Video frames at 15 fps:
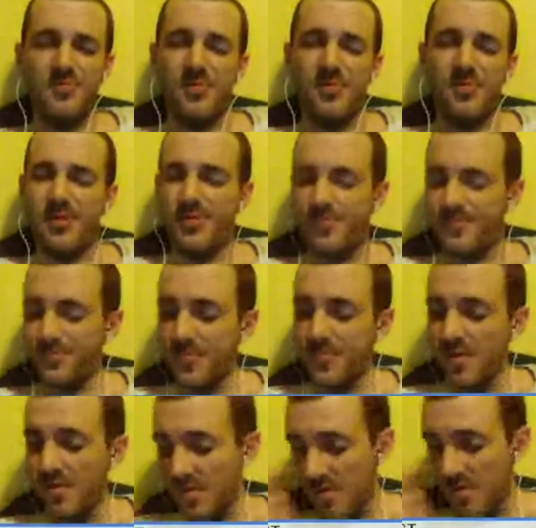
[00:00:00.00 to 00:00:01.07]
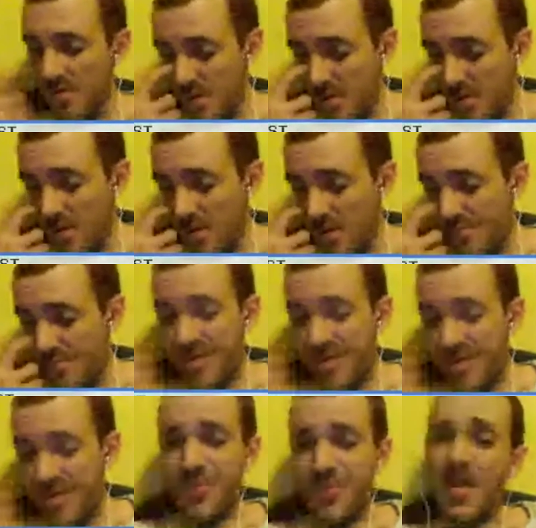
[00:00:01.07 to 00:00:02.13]
don't really know. But in
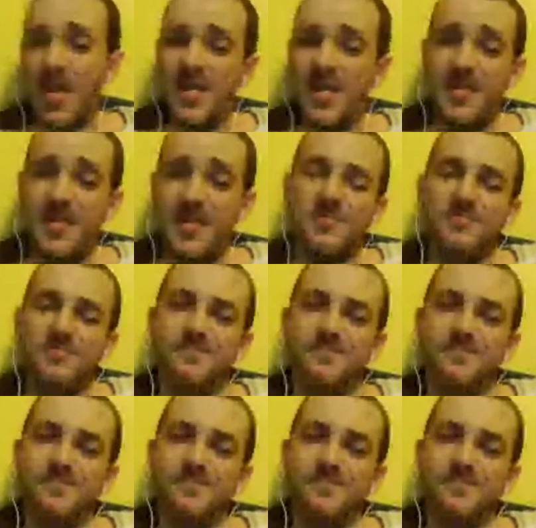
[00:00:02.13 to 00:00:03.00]
your mind, yes.